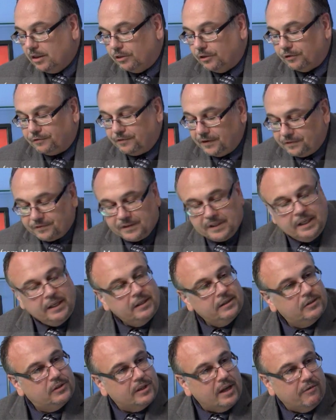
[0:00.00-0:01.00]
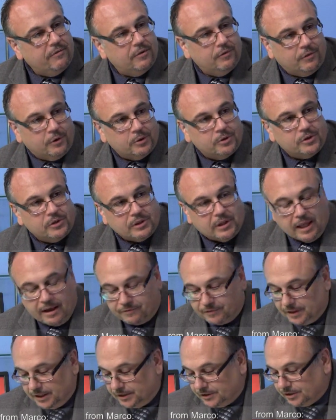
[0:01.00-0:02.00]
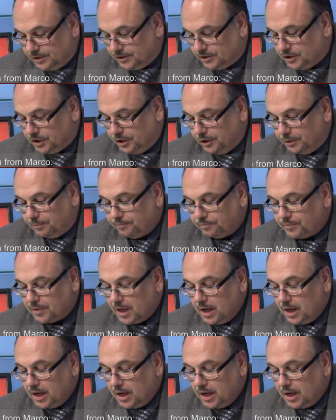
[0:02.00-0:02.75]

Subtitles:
They're 15-7 versus lefties this year.